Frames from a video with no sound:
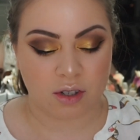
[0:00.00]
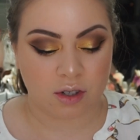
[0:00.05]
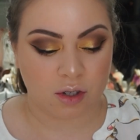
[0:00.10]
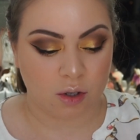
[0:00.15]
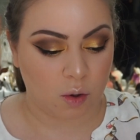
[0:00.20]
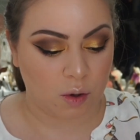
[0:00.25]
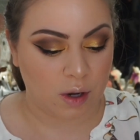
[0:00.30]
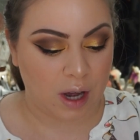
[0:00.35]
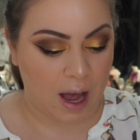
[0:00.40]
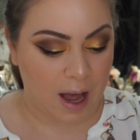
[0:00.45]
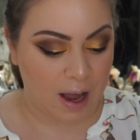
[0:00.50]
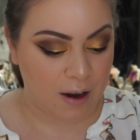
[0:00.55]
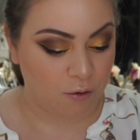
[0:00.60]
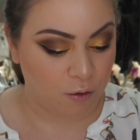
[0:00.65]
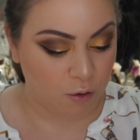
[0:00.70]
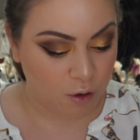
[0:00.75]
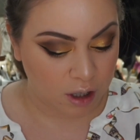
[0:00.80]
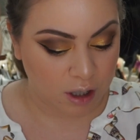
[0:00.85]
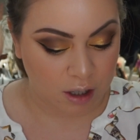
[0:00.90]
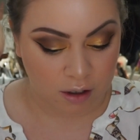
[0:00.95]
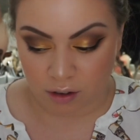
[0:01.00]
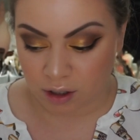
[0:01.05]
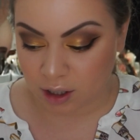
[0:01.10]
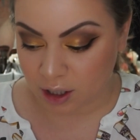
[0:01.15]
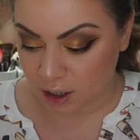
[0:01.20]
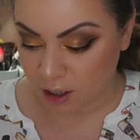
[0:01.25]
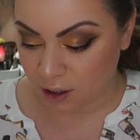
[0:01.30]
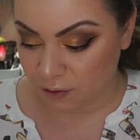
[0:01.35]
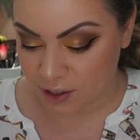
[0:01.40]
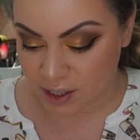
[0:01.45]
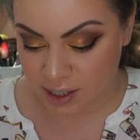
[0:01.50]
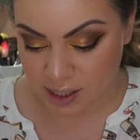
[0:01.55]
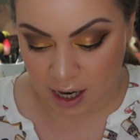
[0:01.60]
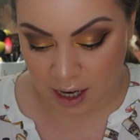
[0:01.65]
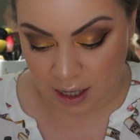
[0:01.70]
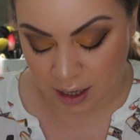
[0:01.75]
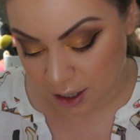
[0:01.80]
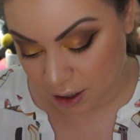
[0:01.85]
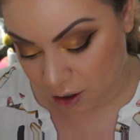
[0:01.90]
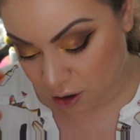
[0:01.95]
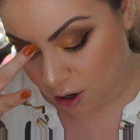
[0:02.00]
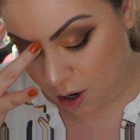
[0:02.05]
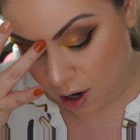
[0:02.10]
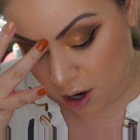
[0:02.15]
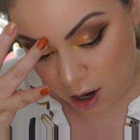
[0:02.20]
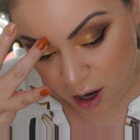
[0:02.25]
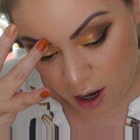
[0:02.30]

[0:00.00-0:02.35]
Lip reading: So I really love this highlighter.